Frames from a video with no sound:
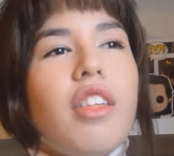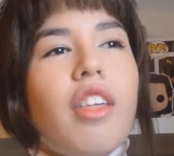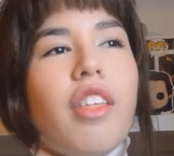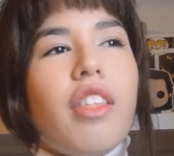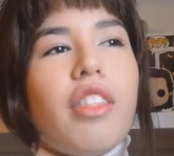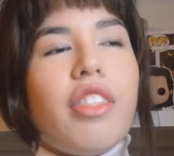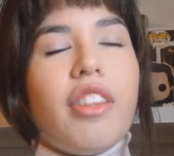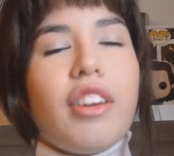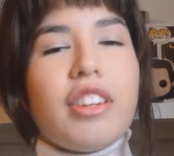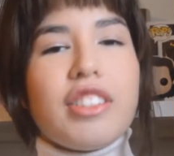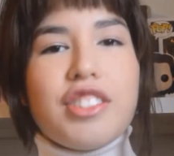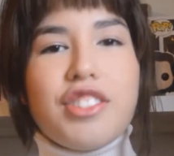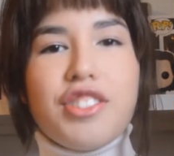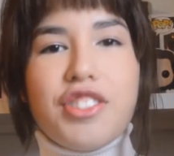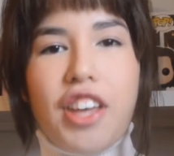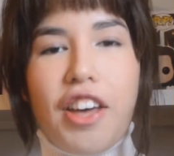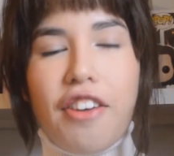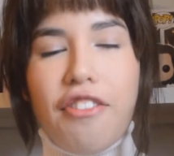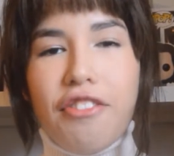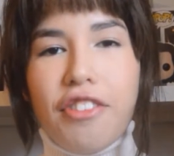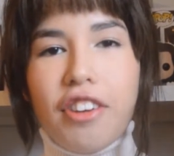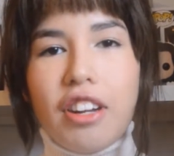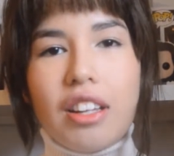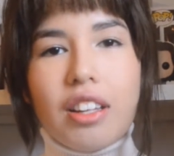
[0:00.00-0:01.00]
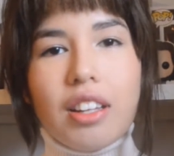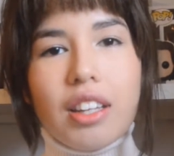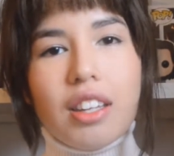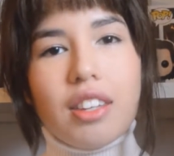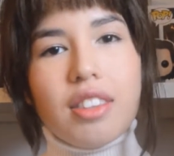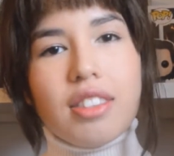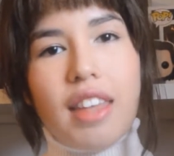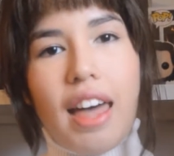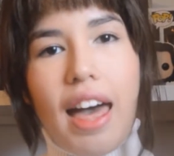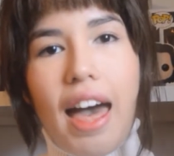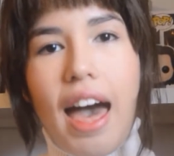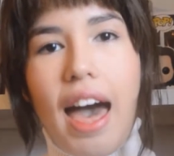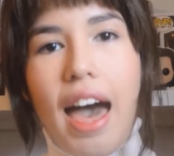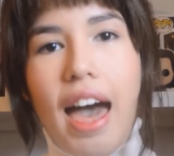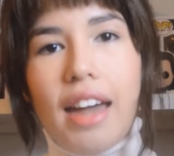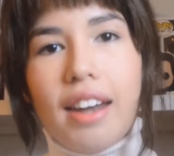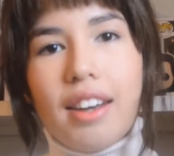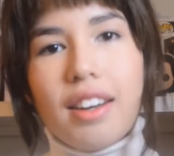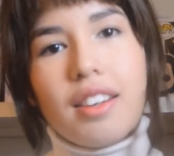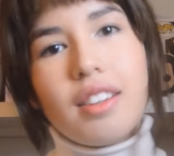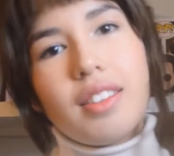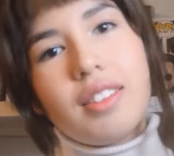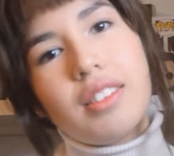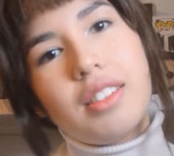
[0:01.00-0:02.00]
There's definitely that
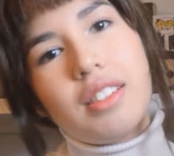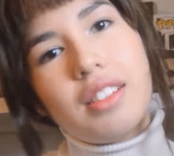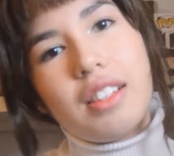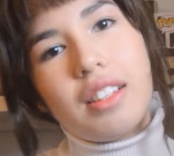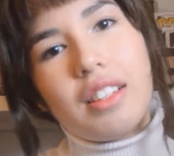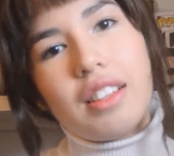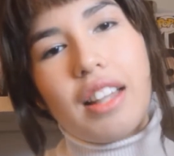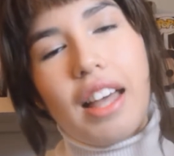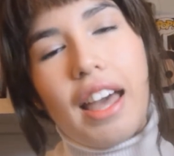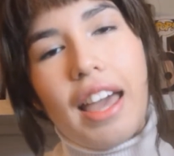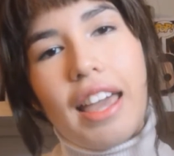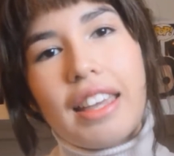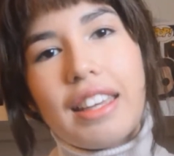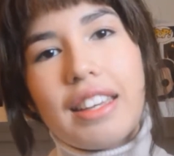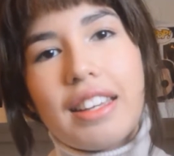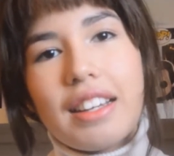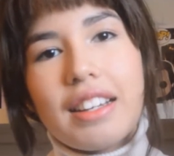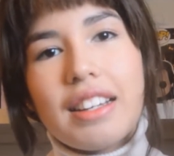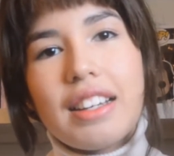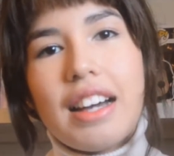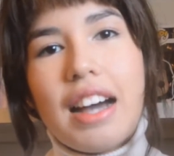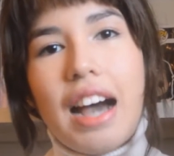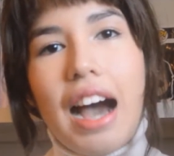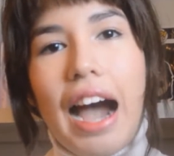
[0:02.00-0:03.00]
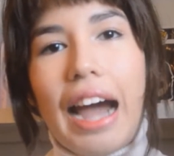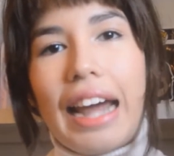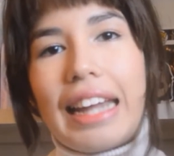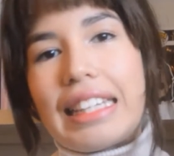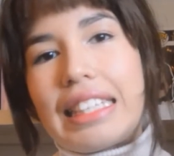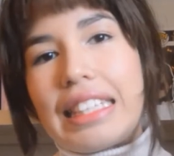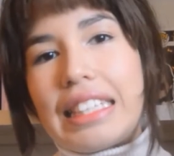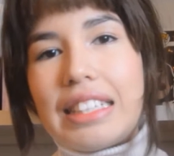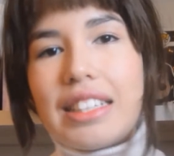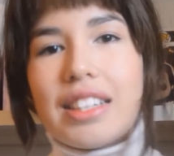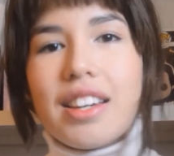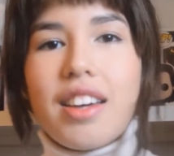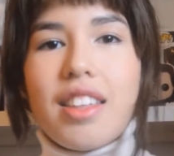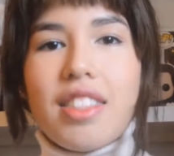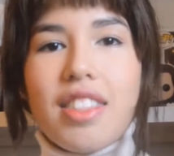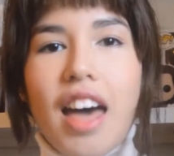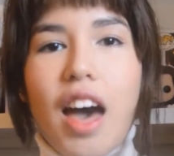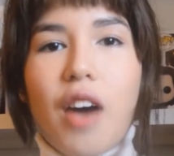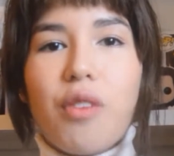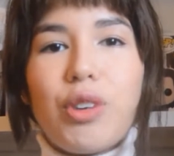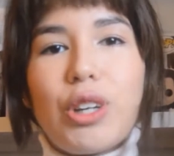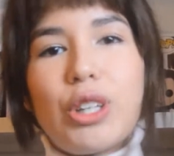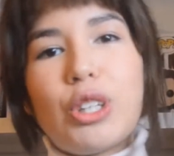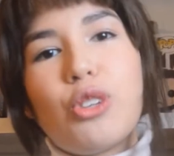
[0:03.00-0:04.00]
like idea
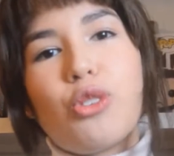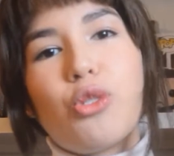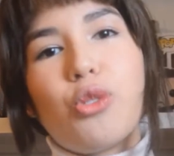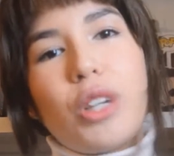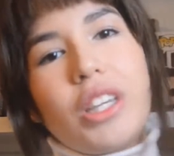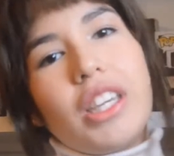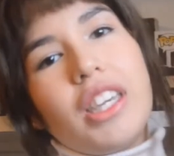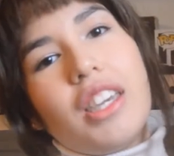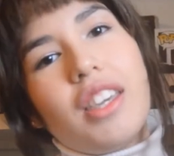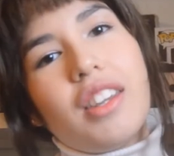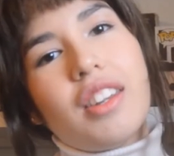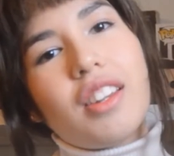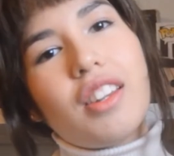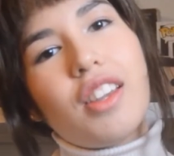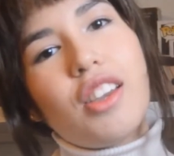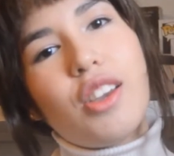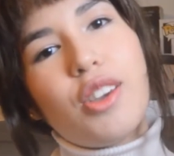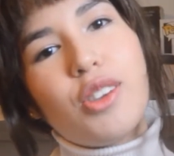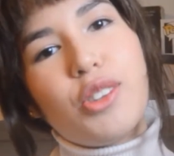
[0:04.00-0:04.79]
that when you read,